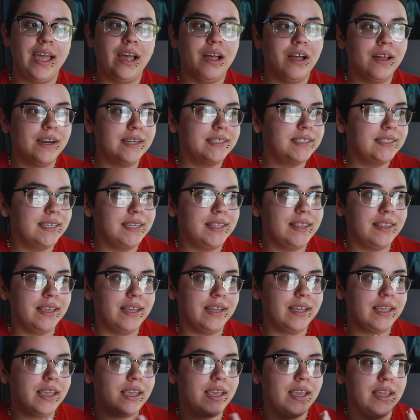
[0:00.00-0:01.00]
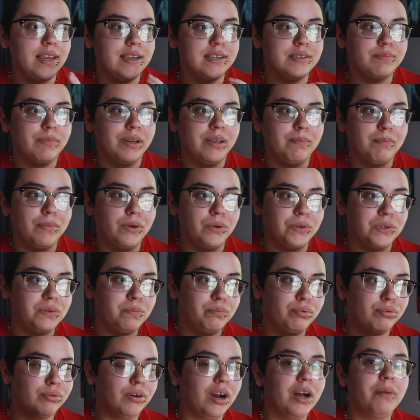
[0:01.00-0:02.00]
I honestly think it is my
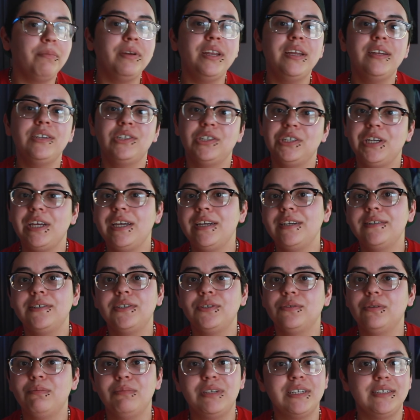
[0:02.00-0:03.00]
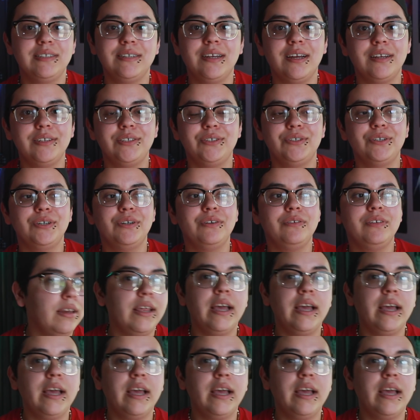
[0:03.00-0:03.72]
most prominent change from testosterone.